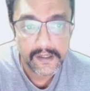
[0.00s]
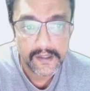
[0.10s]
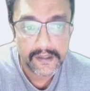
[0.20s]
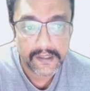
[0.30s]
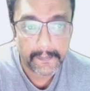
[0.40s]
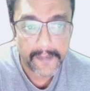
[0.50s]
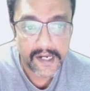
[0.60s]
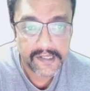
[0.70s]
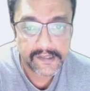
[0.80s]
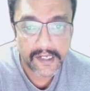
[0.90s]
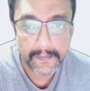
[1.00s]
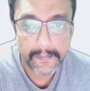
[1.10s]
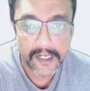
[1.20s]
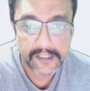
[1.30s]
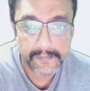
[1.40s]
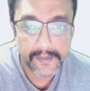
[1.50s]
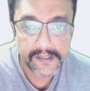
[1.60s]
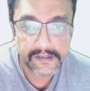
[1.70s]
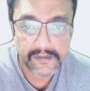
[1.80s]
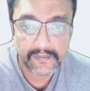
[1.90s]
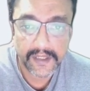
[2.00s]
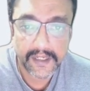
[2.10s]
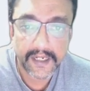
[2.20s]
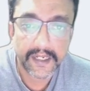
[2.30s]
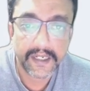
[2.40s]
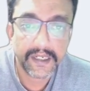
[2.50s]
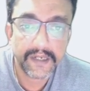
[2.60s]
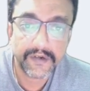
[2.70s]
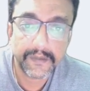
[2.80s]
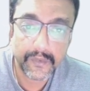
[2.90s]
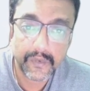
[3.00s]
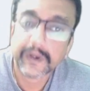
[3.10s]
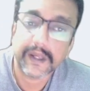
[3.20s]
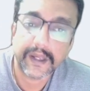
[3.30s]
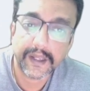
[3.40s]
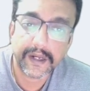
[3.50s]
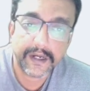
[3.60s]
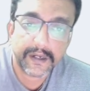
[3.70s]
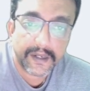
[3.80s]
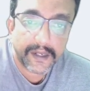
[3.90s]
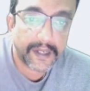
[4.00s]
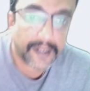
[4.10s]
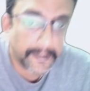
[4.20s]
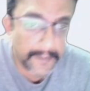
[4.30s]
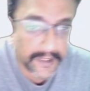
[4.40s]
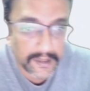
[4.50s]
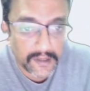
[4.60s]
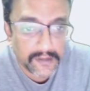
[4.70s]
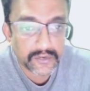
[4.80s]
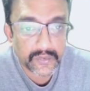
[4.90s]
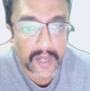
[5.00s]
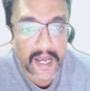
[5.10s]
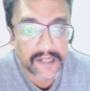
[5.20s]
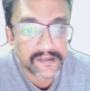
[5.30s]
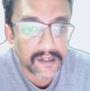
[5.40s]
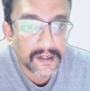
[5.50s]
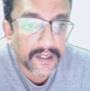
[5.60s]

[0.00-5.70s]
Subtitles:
The Pass and Pass Plus will contain even more era materials to accelerate